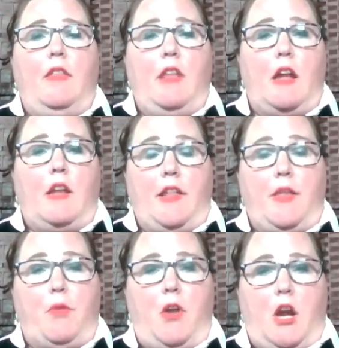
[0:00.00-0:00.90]
the idea
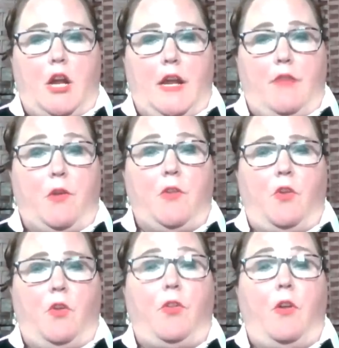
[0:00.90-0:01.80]
that we're not going to have
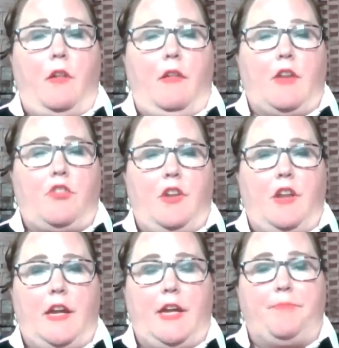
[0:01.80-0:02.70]
results on election
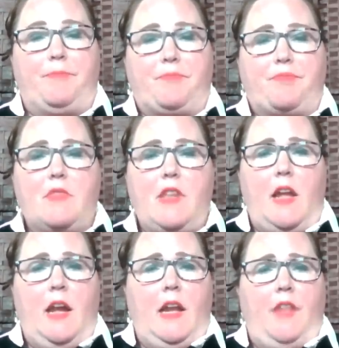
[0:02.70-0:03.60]
night. And